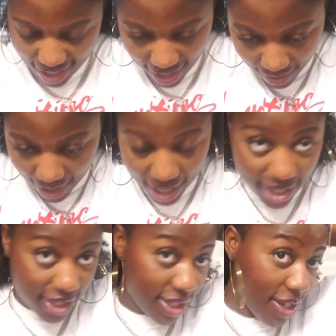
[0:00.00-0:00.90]
All
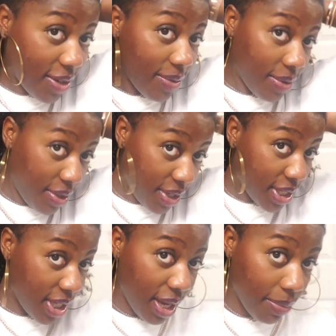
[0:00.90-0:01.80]
right, so you can
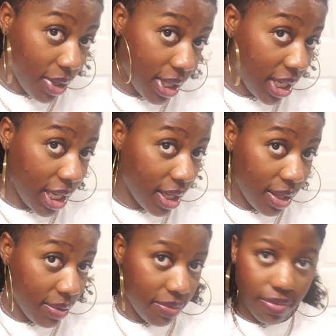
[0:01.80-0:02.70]
see I'm pulling
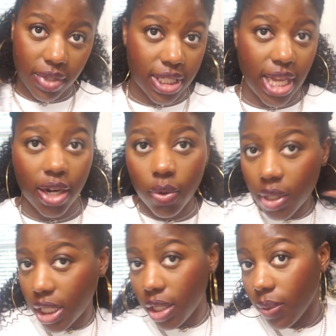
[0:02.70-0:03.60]
it. It's not
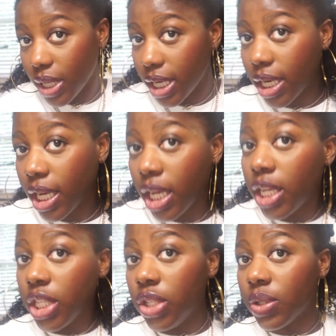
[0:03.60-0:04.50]
going anywhere.
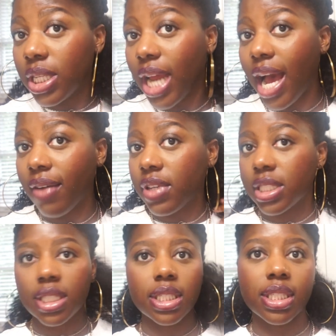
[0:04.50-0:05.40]
You can
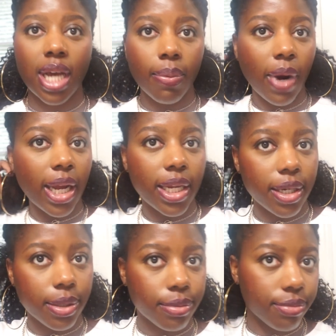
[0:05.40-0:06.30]
obviously stop right
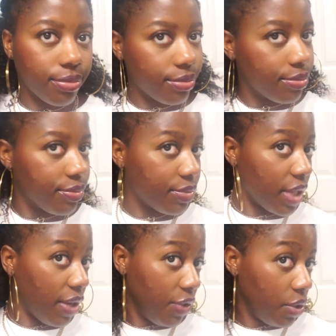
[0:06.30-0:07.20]
here.
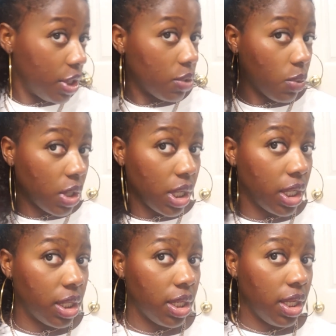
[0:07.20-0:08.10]
If you just want
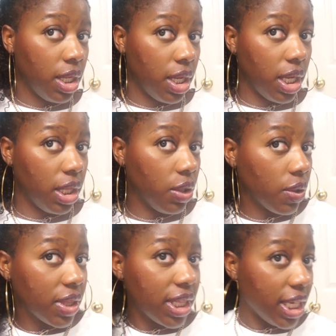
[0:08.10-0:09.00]
a
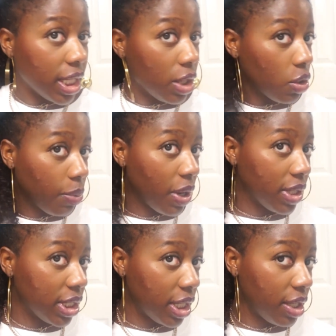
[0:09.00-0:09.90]
little thick little
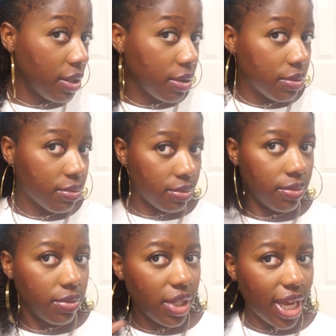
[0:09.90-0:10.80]
ponytail,
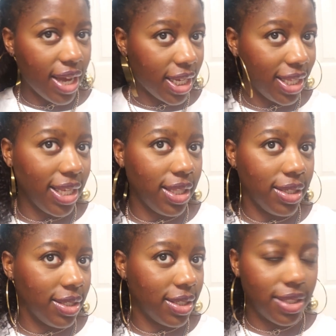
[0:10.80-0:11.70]
look how good that
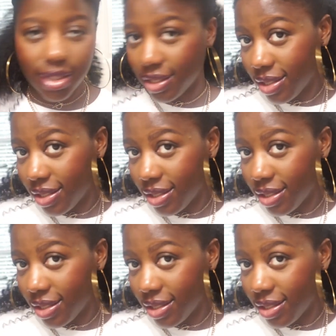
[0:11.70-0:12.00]
looks.